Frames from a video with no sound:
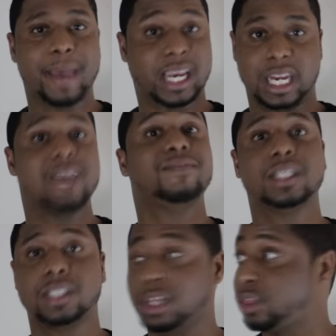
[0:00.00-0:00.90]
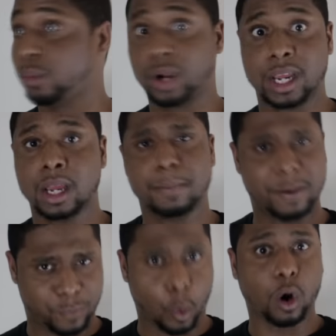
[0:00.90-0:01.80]
back in MVC 3,
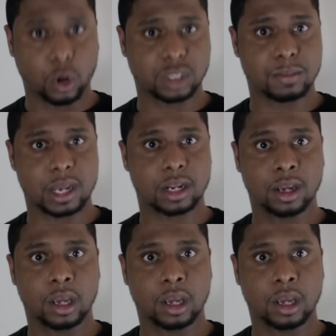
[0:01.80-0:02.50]
before Ultimate.